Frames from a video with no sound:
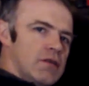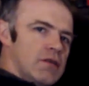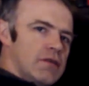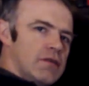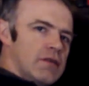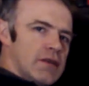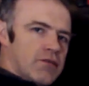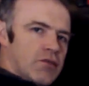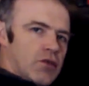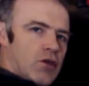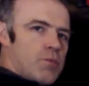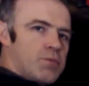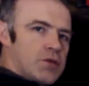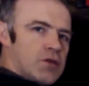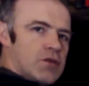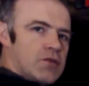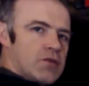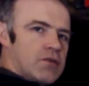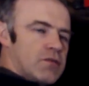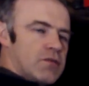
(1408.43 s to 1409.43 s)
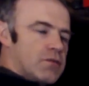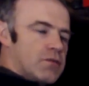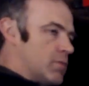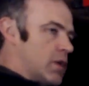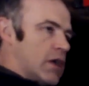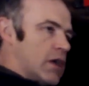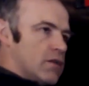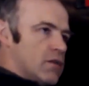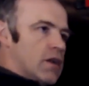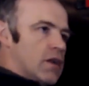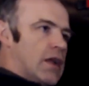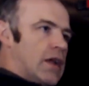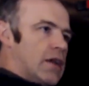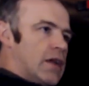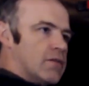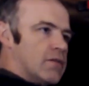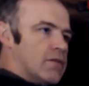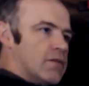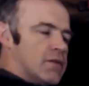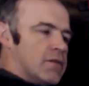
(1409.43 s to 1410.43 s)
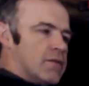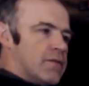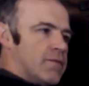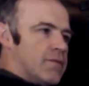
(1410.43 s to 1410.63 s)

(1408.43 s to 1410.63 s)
disrupted by the length.